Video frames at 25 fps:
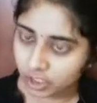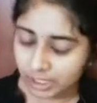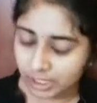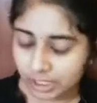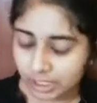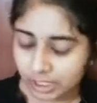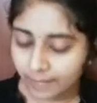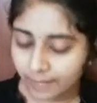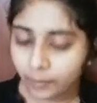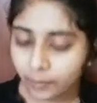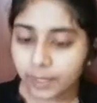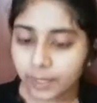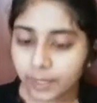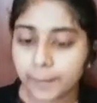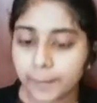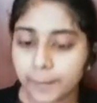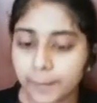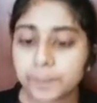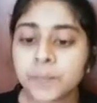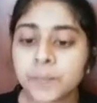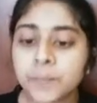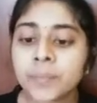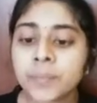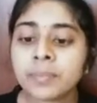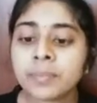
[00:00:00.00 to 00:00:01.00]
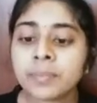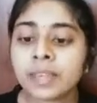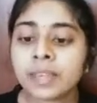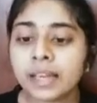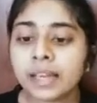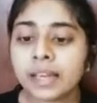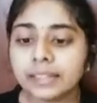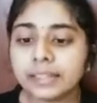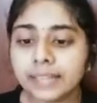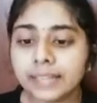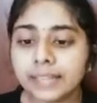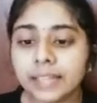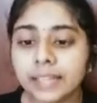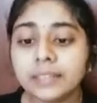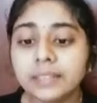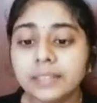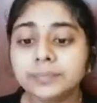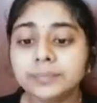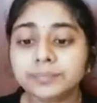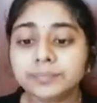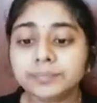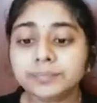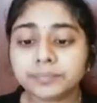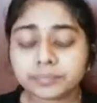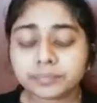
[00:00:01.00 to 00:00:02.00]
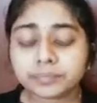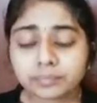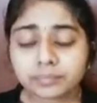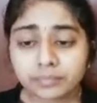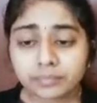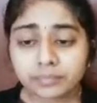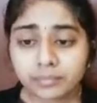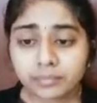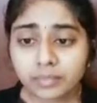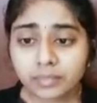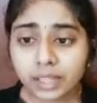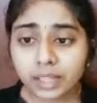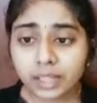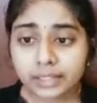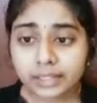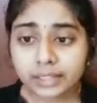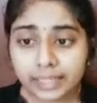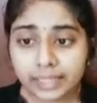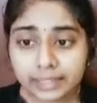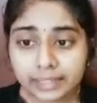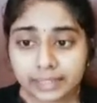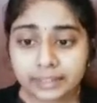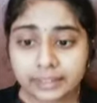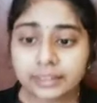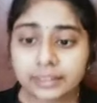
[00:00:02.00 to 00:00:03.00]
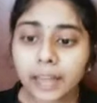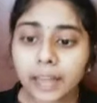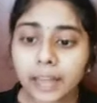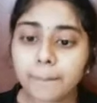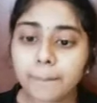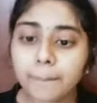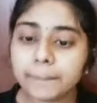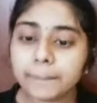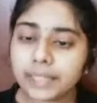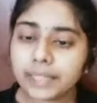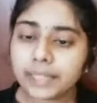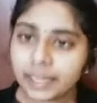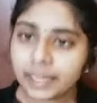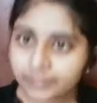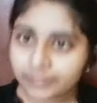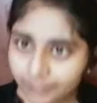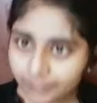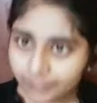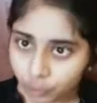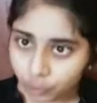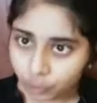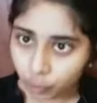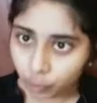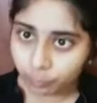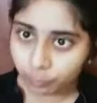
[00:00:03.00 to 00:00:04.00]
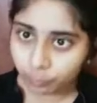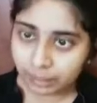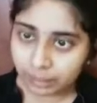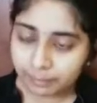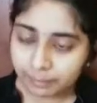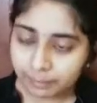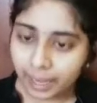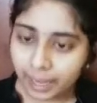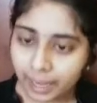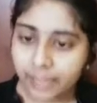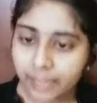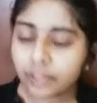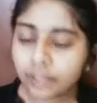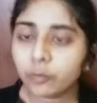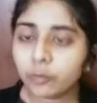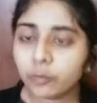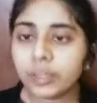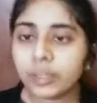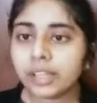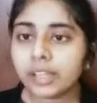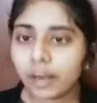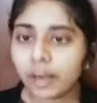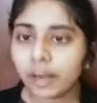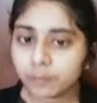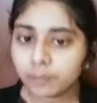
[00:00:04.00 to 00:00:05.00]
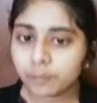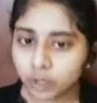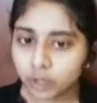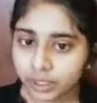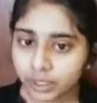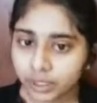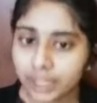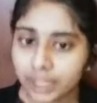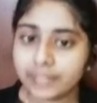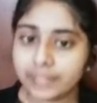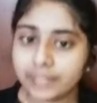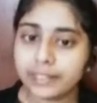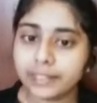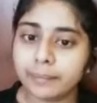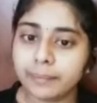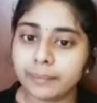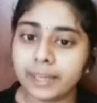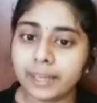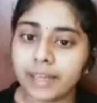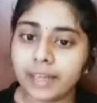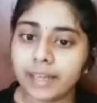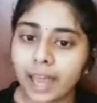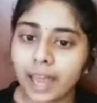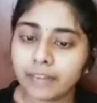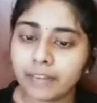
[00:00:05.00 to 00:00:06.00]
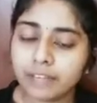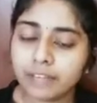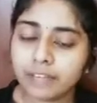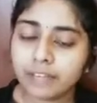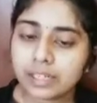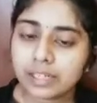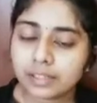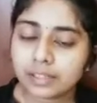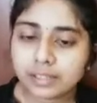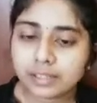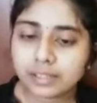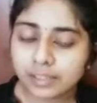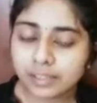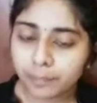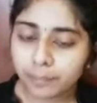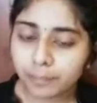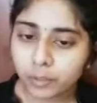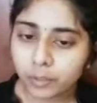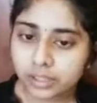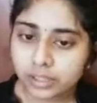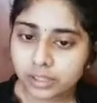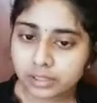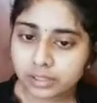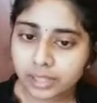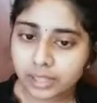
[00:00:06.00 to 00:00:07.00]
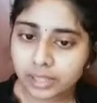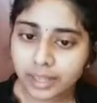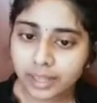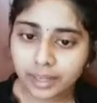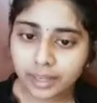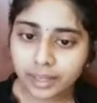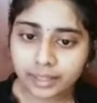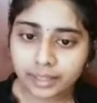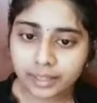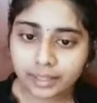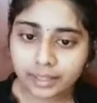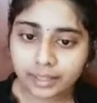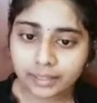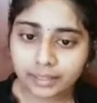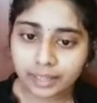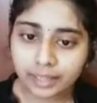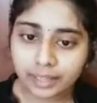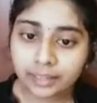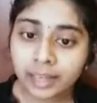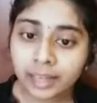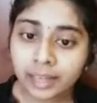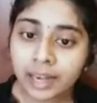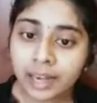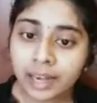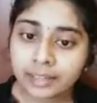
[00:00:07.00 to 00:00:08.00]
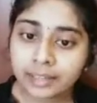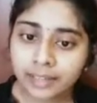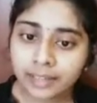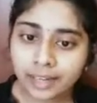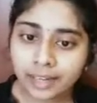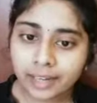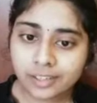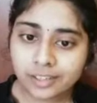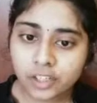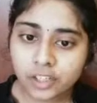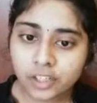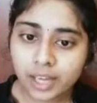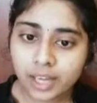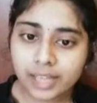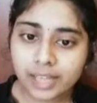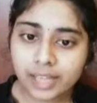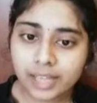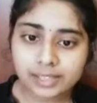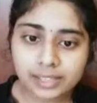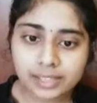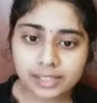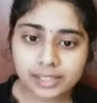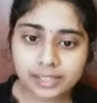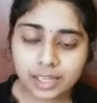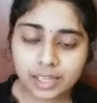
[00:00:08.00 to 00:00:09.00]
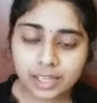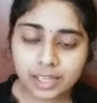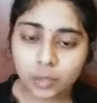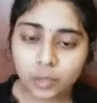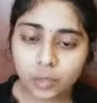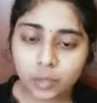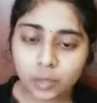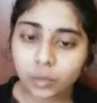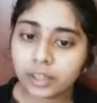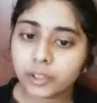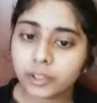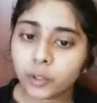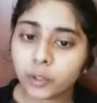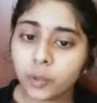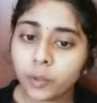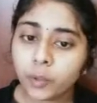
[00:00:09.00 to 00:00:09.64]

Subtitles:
Okay, then the Indian company and the global bank will come to an agreement and will suppose they are agreed that 10 shares is equal to